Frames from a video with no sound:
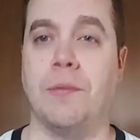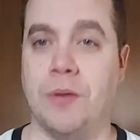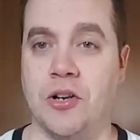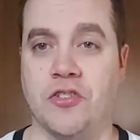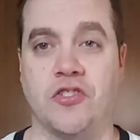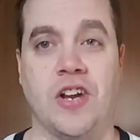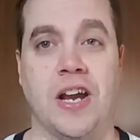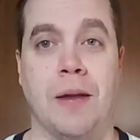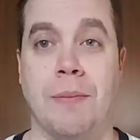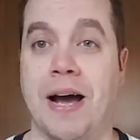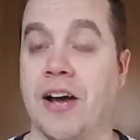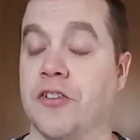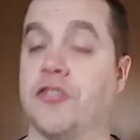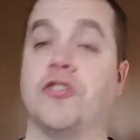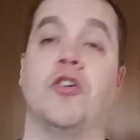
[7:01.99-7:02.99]
I'm going to say
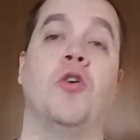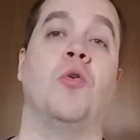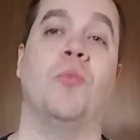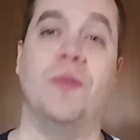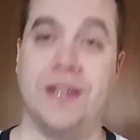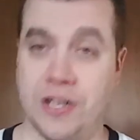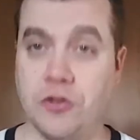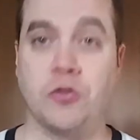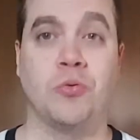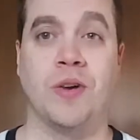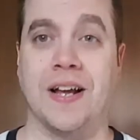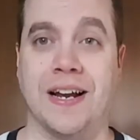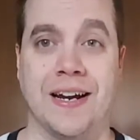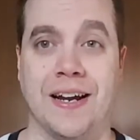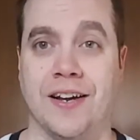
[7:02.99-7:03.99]
about it. So here's what
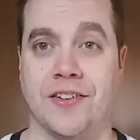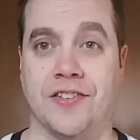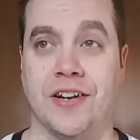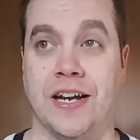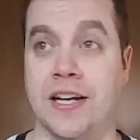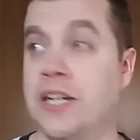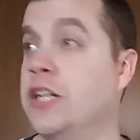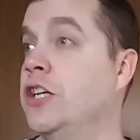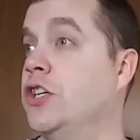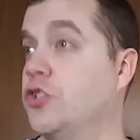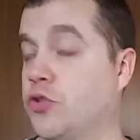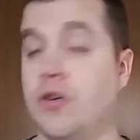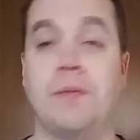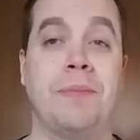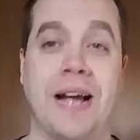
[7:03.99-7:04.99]
I got to say.
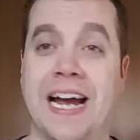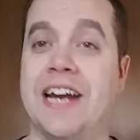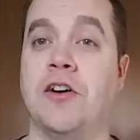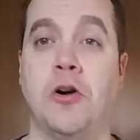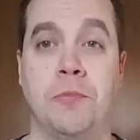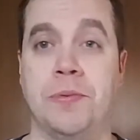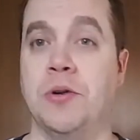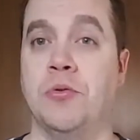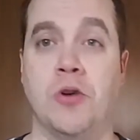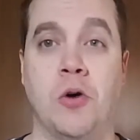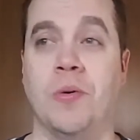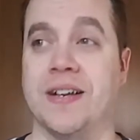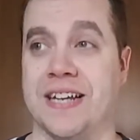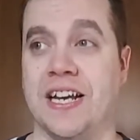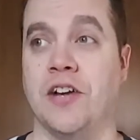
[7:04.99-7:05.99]
Trump, I hope you know
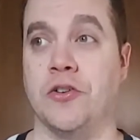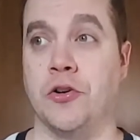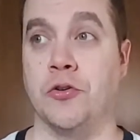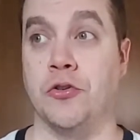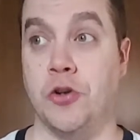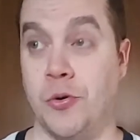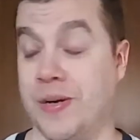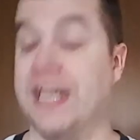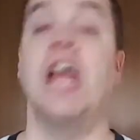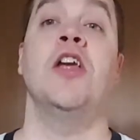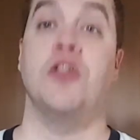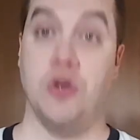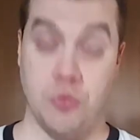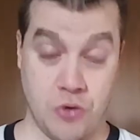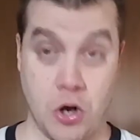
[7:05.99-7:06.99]
what the hell you're doing.
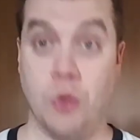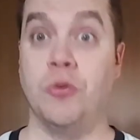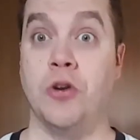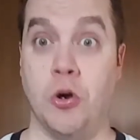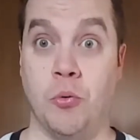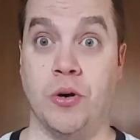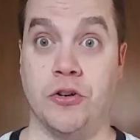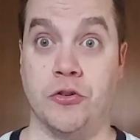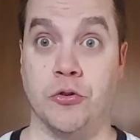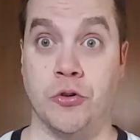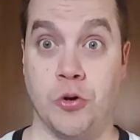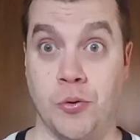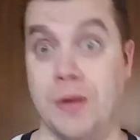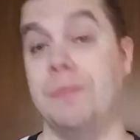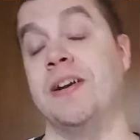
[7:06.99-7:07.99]
You don't know what you're
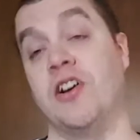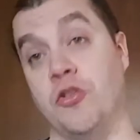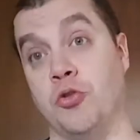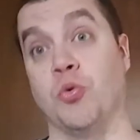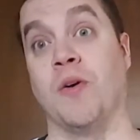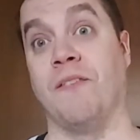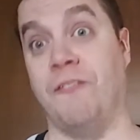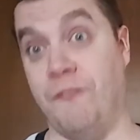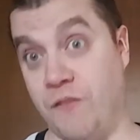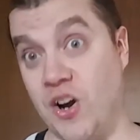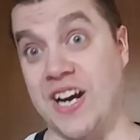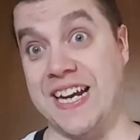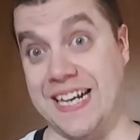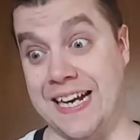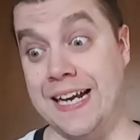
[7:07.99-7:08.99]
doing because you're a
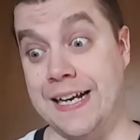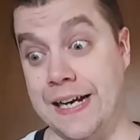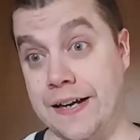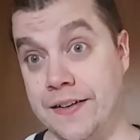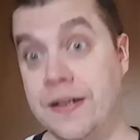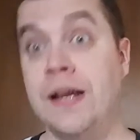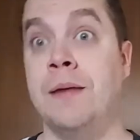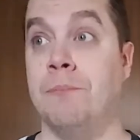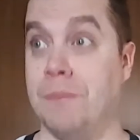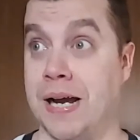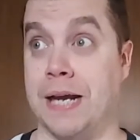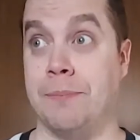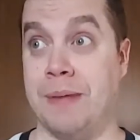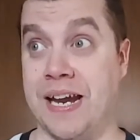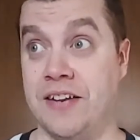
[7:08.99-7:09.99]
fucking idiot.
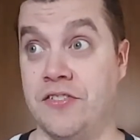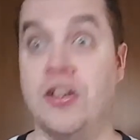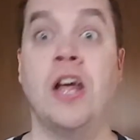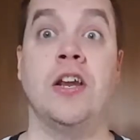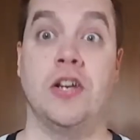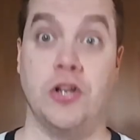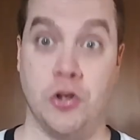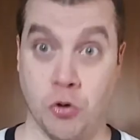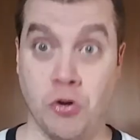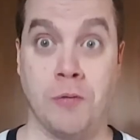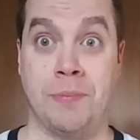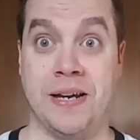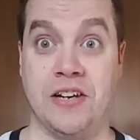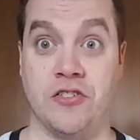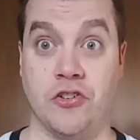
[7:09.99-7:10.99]
Mike Pence, you're a
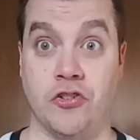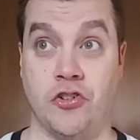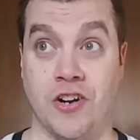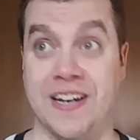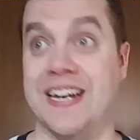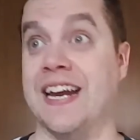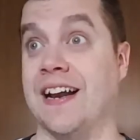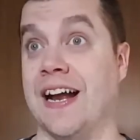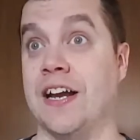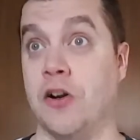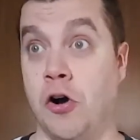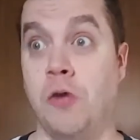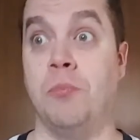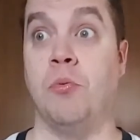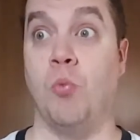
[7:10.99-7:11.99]
piece of shit. And I
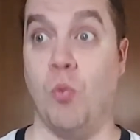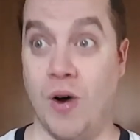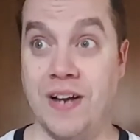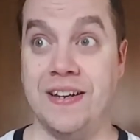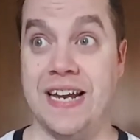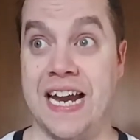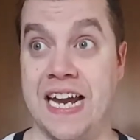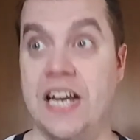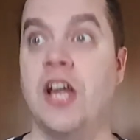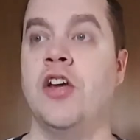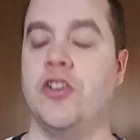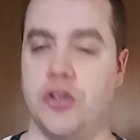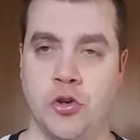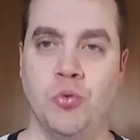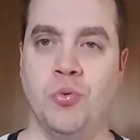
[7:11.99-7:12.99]
hope one day
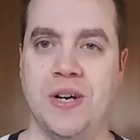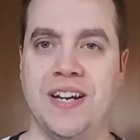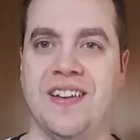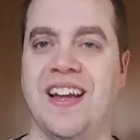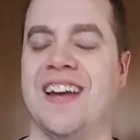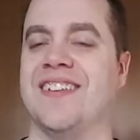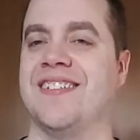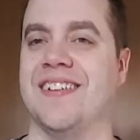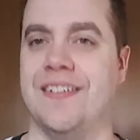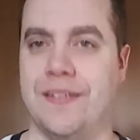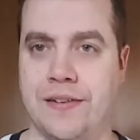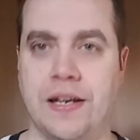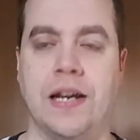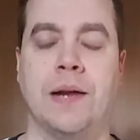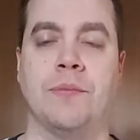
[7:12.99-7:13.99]
you realize the
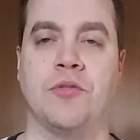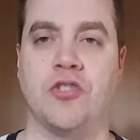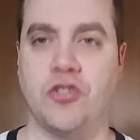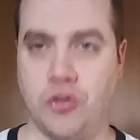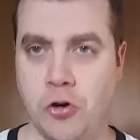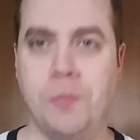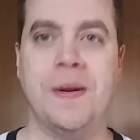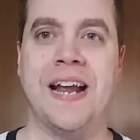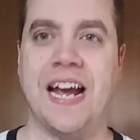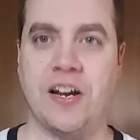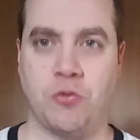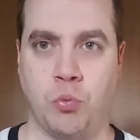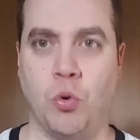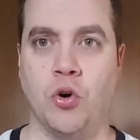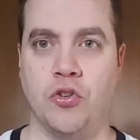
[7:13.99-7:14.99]
damn
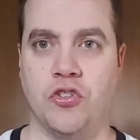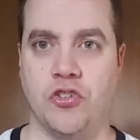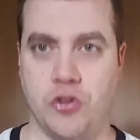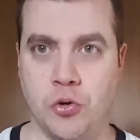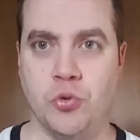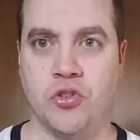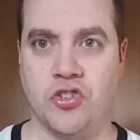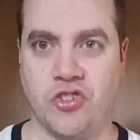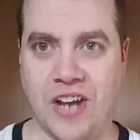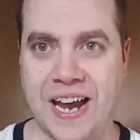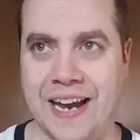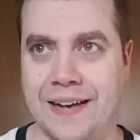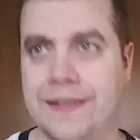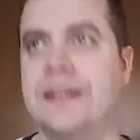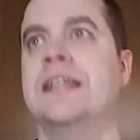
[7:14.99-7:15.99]
stupid-ass words that you
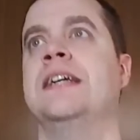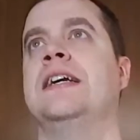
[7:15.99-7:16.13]
said